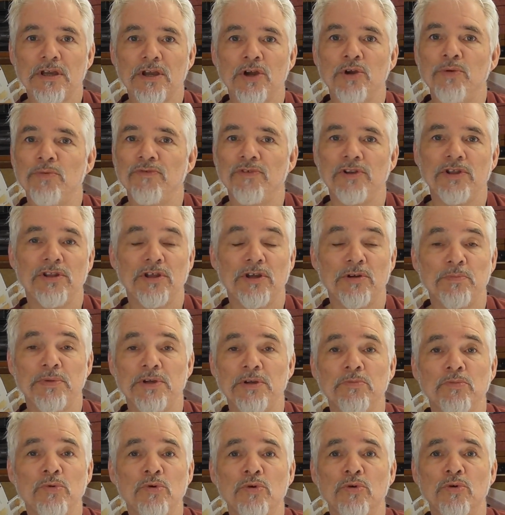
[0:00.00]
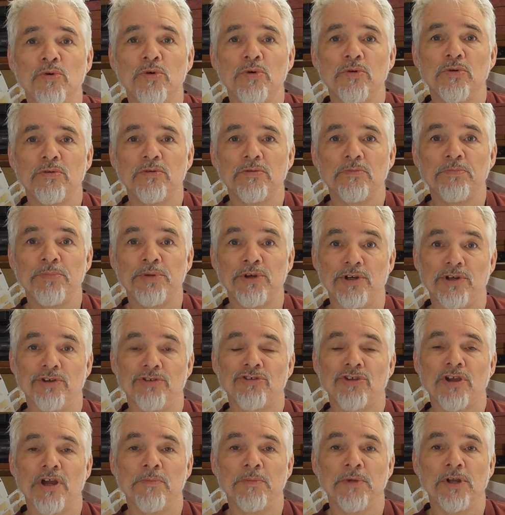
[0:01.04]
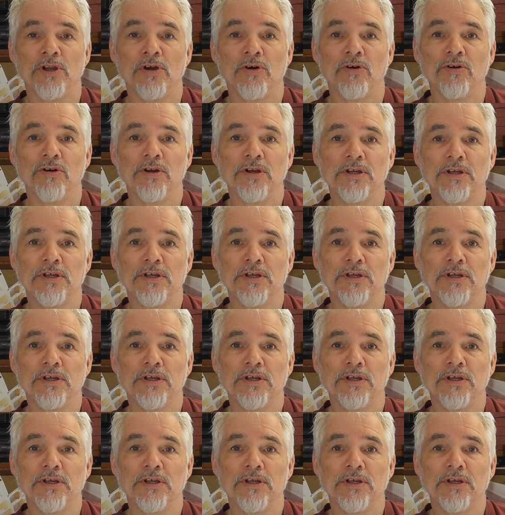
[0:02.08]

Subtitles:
hopefully there'll be more perks come along.